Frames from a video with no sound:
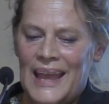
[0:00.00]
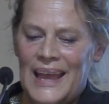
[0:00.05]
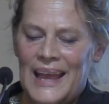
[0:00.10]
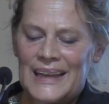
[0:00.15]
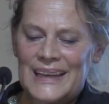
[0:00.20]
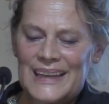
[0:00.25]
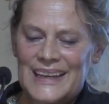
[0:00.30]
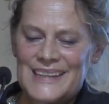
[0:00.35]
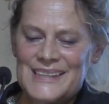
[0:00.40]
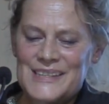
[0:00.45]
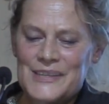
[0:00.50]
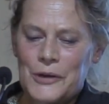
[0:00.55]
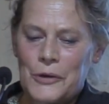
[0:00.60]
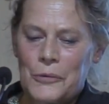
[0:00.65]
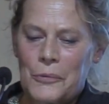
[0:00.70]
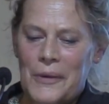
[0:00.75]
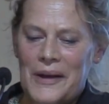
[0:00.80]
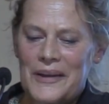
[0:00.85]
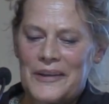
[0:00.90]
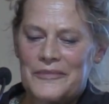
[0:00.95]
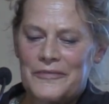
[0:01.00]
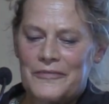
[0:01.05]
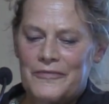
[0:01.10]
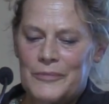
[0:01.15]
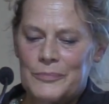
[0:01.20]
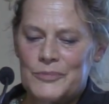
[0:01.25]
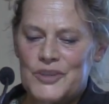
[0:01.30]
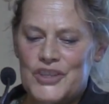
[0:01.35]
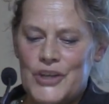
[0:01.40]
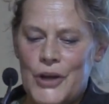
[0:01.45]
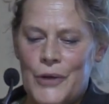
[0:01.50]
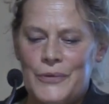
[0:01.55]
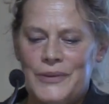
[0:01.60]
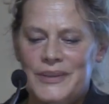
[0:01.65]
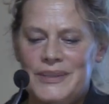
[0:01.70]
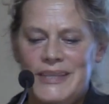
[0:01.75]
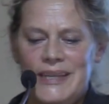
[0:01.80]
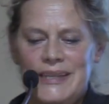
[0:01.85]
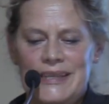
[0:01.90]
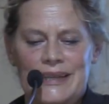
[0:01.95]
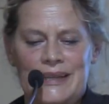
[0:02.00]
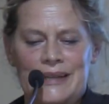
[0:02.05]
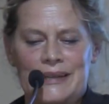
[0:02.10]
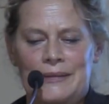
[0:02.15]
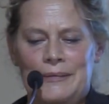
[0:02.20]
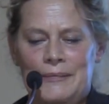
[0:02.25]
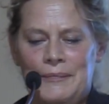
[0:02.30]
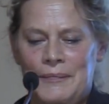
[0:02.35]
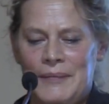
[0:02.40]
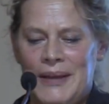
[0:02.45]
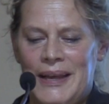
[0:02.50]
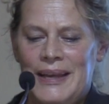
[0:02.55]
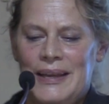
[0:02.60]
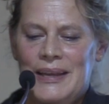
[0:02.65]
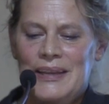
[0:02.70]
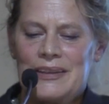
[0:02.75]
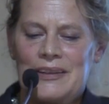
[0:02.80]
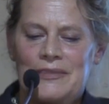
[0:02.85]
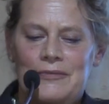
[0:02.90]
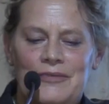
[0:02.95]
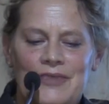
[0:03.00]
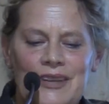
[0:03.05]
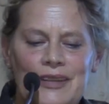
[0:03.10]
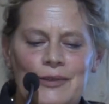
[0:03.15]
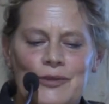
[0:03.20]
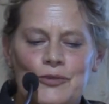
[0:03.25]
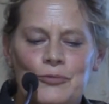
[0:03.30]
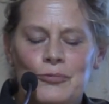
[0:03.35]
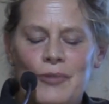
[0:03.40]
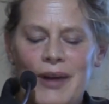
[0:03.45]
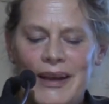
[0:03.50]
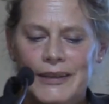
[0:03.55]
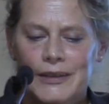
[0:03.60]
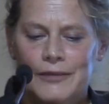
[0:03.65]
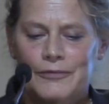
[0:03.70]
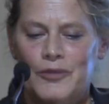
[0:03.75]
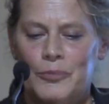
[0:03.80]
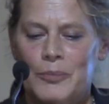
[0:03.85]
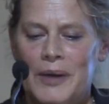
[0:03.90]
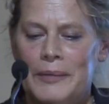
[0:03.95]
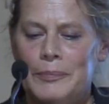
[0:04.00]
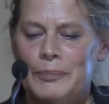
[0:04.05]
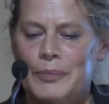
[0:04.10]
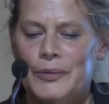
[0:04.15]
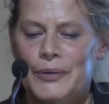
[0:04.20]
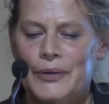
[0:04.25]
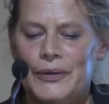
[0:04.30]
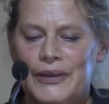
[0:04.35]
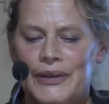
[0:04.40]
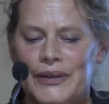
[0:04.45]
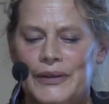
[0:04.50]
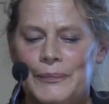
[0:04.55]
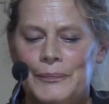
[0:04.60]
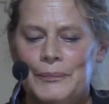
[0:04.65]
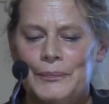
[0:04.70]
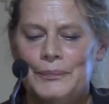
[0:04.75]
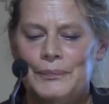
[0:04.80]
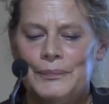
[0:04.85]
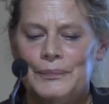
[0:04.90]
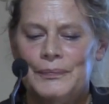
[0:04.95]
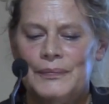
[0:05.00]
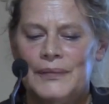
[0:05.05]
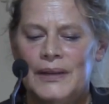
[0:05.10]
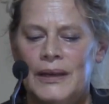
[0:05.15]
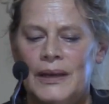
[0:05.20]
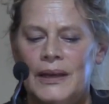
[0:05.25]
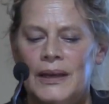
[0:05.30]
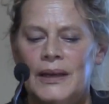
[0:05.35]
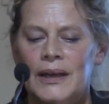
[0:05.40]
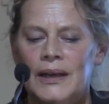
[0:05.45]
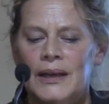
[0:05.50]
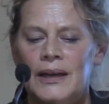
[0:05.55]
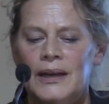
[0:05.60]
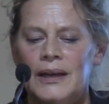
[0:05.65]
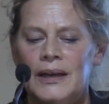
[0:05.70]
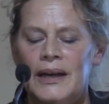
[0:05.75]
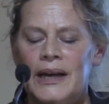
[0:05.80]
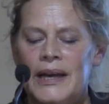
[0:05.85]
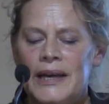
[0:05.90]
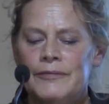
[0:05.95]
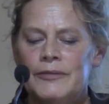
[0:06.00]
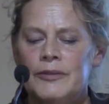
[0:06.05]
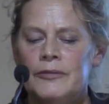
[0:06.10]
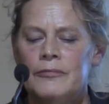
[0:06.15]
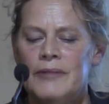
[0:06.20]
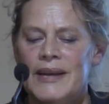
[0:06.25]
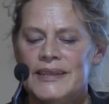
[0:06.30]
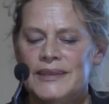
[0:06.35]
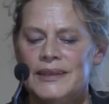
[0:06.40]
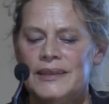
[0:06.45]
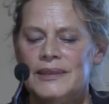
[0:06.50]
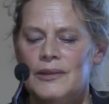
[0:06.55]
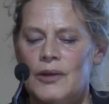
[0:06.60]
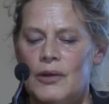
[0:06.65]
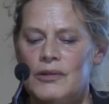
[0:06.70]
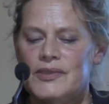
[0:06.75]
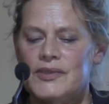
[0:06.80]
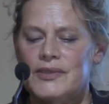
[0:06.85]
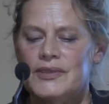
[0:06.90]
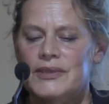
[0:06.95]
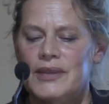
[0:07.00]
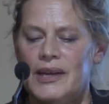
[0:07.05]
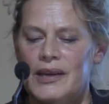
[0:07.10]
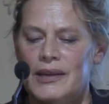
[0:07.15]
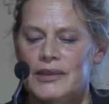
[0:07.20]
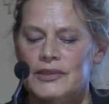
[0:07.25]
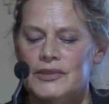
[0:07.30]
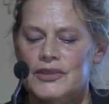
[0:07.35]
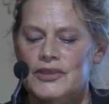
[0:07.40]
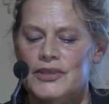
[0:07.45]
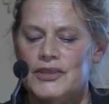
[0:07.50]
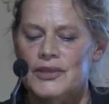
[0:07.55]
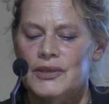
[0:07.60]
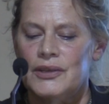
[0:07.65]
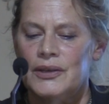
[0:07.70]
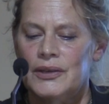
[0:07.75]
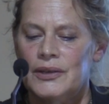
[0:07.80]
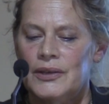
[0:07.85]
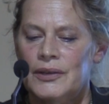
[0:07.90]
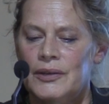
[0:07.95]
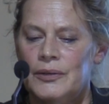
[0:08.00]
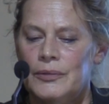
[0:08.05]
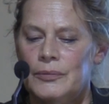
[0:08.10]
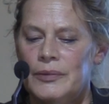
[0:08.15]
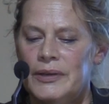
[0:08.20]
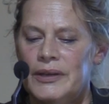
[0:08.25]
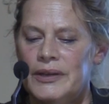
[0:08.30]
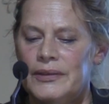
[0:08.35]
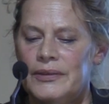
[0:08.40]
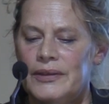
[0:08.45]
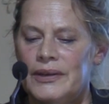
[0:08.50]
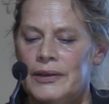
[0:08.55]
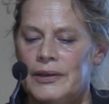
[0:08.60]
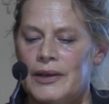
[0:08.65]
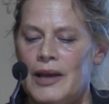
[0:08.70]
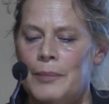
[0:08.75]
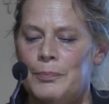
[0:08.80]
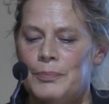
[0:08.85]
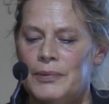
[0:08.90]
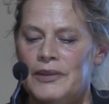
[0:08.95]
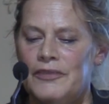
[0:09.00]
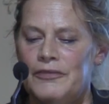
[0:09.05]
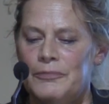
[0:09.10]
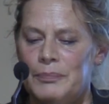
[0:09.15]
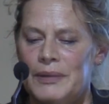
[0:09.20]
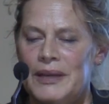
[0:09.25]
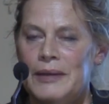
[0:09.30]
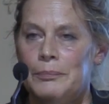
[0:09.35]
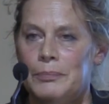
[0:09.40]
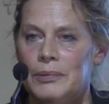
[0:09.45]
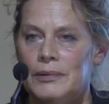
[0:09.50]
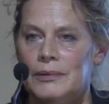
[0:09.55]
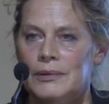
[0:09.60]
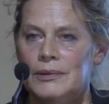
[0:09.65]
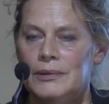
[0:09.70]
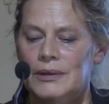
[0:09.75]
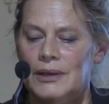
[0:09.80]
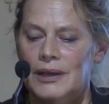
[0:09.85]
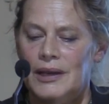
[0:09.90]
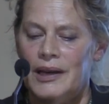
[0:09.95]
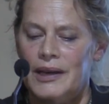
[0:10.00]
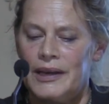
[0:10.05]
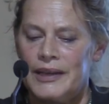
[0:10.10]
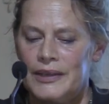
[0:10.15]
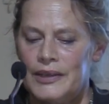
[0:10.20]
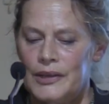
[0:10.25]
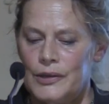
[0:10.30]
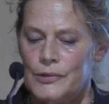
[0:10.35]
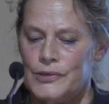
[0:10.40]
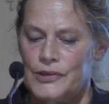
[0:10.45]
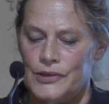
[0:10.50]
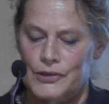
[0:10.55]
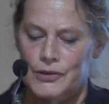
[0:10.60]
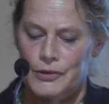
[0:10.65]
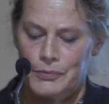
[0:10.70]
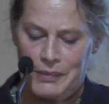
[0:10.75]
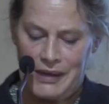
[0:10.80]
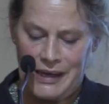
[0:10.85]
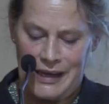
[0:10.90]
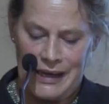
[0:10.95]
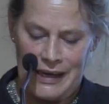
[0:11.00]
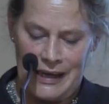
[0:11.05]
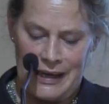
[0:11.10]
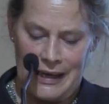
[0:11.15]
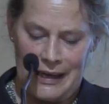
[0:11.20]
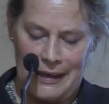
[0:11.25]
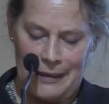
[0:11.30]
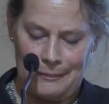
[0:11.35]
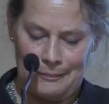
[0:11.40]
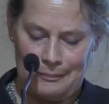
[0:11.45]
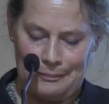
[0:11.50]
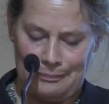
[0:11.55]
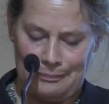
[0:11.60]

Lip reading: And here's a quote from Joan Didion that feels right for my book. I've already lost touch with a couple of people I used to be.